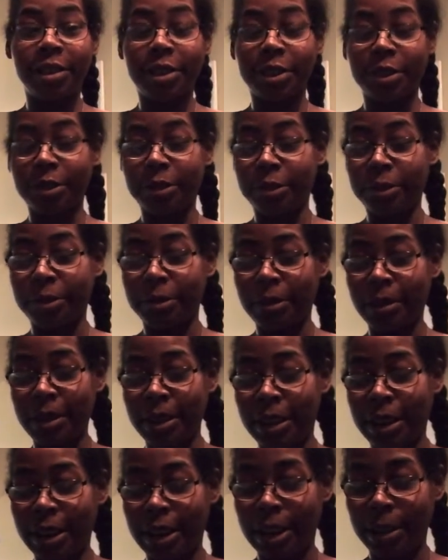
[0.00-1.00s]
so
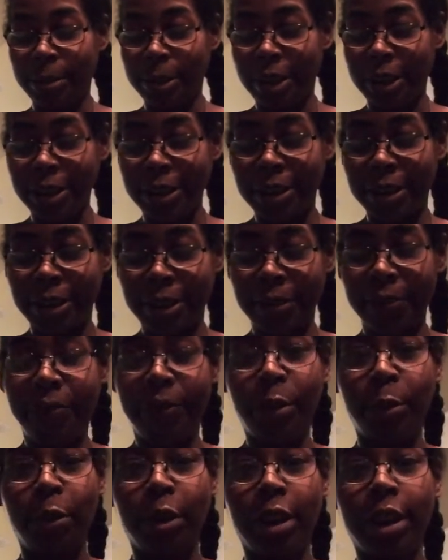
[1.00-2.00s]
I bought
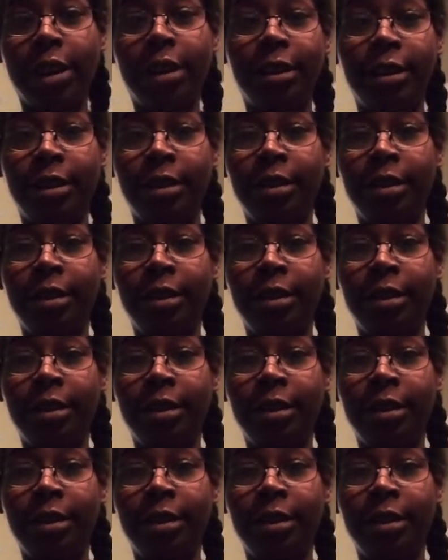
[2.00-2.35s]
four.